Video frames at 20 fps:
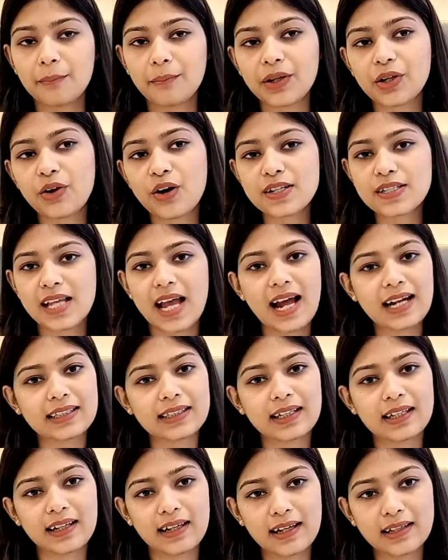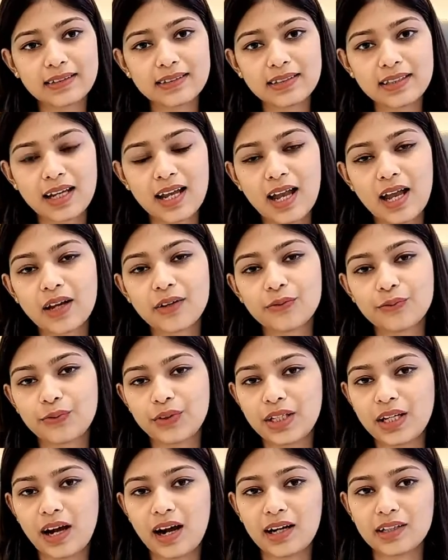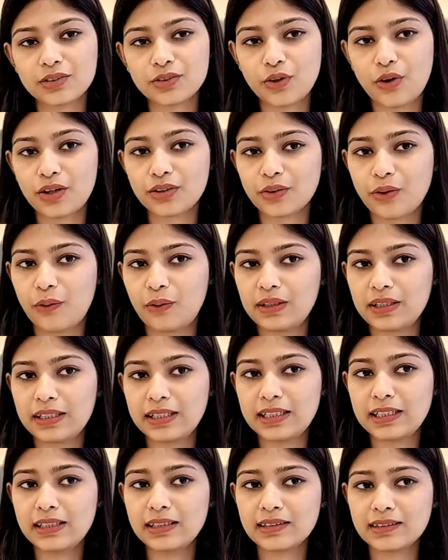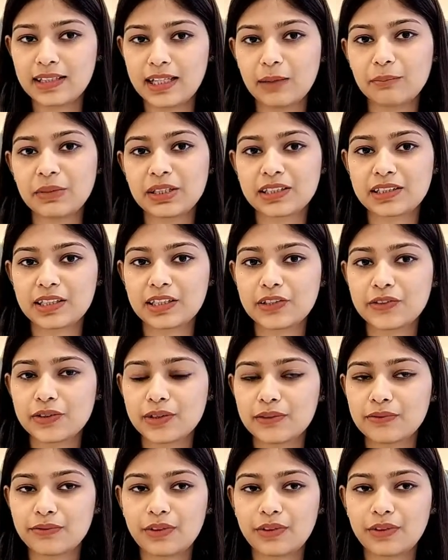Because at the end, we are not only limited,